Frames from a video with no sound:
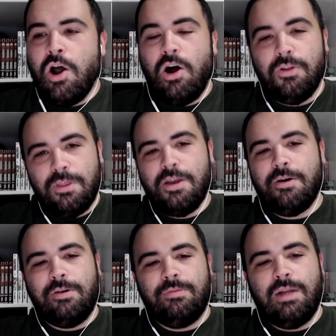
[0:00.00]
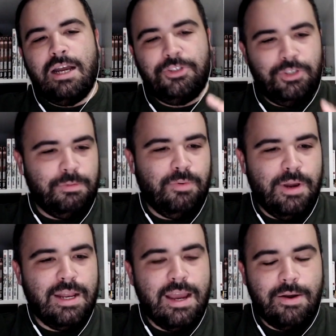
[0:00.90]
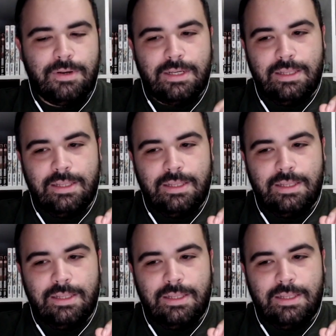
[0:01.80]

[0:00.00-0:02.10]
Although, I should point out,